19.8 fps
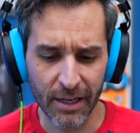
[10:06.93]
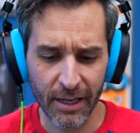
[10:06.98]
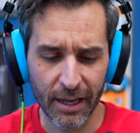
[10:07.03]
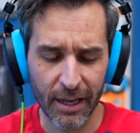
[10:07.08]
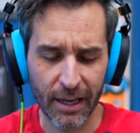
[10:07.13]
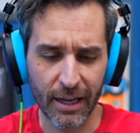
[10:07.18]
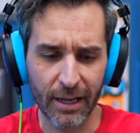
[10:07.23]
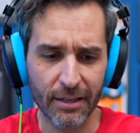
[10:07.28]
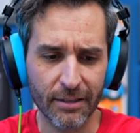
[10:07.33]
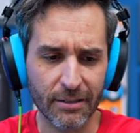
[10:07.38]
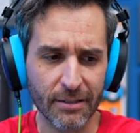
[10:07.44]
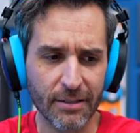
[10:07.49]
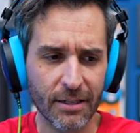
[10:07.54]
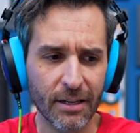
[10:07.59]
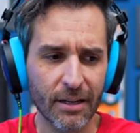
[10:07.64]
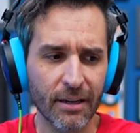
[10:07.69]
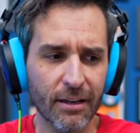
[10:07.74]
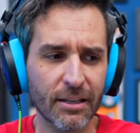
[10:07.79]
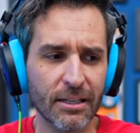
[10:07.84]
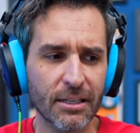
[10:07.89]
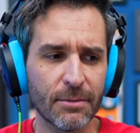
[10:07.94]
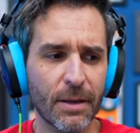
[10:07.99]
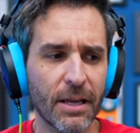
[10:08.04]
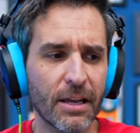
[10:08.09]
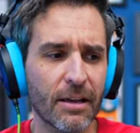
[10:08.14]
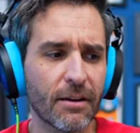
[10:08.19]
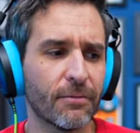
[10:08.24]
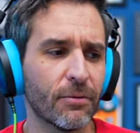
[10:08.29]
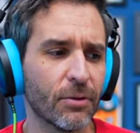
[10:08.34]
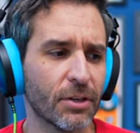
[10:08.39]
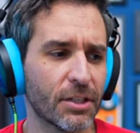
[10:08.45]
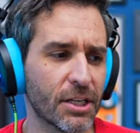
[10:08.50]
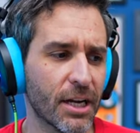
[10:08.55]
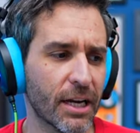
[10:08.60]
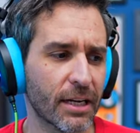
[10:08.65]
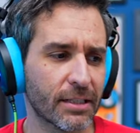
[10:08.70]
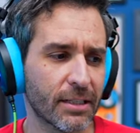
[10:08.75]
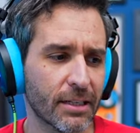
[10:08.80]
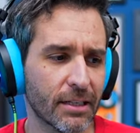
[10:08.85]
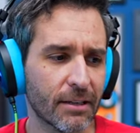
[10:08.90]
And speaking of
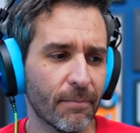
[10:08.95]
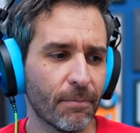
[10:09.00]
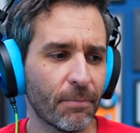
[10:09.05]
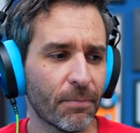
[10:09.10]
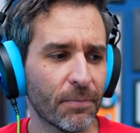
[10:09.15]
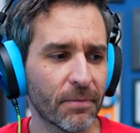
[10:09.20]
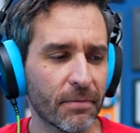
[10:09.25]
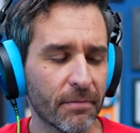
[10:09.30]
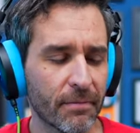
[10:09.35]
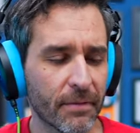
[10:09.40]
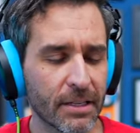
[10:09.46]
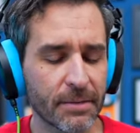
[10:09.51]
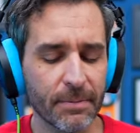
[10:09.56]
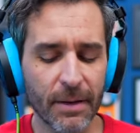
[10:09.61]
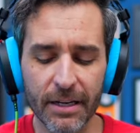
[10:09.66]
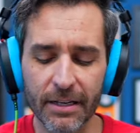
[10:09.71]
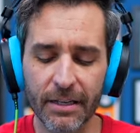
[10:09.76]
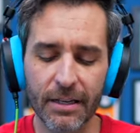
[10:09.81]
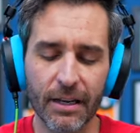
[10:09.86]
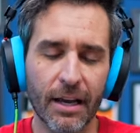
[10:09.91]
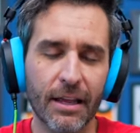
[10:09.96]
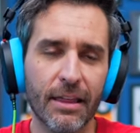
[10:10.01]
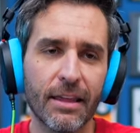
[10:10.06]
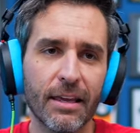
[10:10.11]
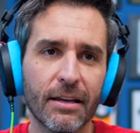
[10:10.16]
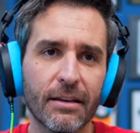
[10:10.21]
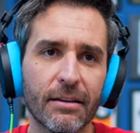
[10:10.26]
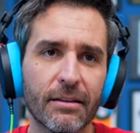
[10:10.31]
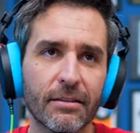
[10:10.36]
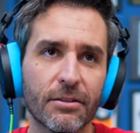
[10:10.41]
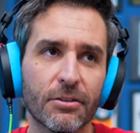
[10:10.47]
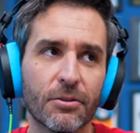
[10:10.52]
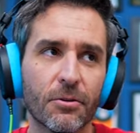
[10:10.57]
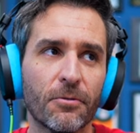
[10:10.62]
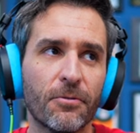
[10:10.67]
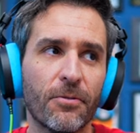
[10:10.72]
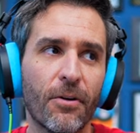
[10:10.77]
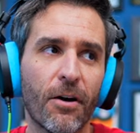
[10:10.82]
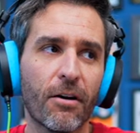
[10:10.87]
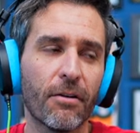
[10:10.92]
rejecting, this mic, I think so
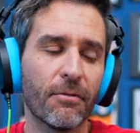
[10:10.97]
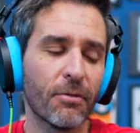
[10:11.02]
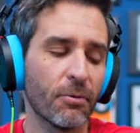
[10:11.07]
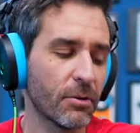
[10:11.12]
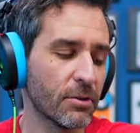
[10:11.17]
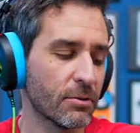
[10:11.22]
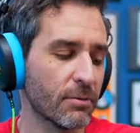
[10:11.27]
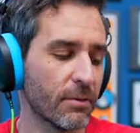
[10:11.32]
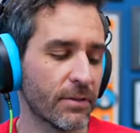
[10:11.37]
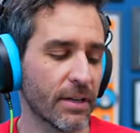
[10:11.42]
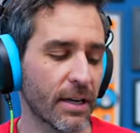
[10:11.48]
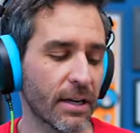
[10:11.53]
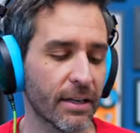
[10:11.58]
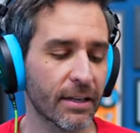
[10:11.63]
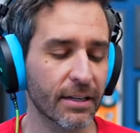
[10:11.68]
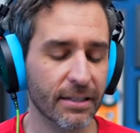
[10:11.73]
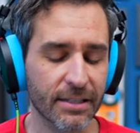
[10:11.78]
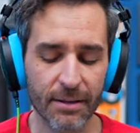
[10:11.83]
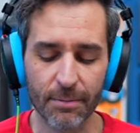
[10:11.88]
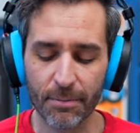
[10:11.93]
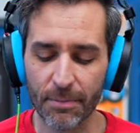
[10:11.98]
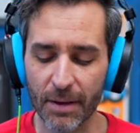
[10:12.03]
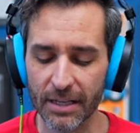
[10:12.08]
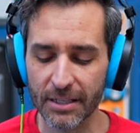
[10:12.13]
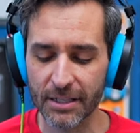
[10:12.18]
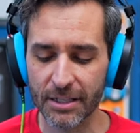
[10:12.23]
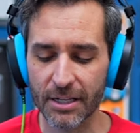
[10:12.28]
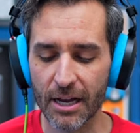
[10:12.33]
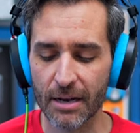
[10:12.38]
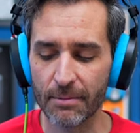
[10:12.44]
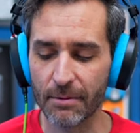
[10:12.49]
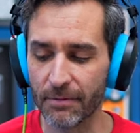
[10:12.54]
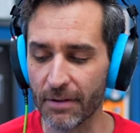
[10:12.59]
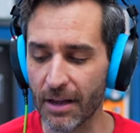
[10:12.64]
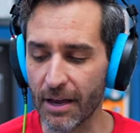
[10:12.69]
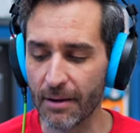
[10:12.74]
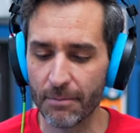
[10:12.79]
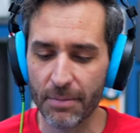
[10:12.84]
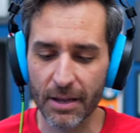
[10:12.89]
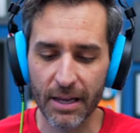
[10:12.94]
far of the ones we've done, does the best job of
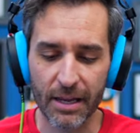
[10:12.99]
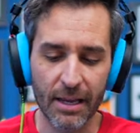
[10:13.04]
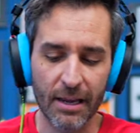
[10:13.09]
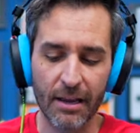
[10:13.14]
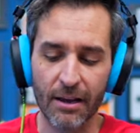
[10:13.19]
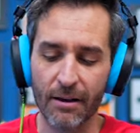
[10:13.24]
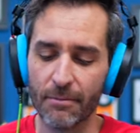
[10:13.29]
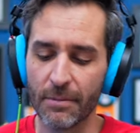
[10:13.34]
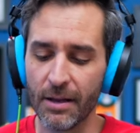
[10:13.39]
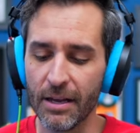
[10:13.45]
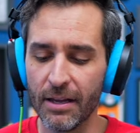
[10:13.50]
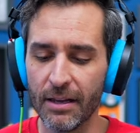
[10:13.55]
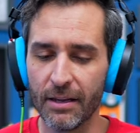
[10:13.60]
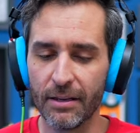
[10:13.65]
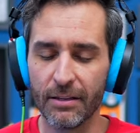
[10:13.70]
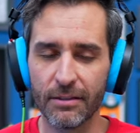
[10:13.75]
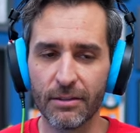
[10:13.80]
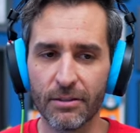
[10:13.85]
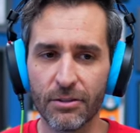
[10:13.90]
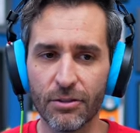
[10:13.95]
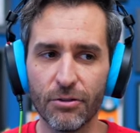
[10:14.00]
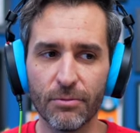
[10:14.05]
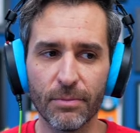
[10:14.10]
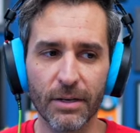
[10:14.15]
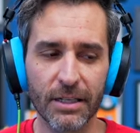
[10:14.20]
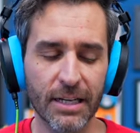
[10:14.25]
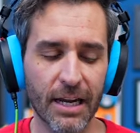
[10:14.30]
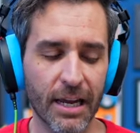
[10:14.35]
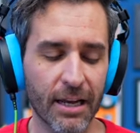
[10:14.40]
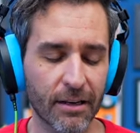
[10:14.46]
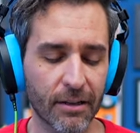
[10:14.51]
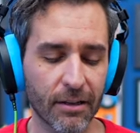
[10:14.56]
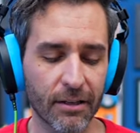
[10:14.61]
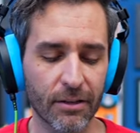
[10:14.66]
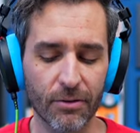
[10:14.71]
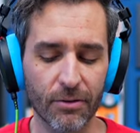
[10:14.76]
not picking up too much handling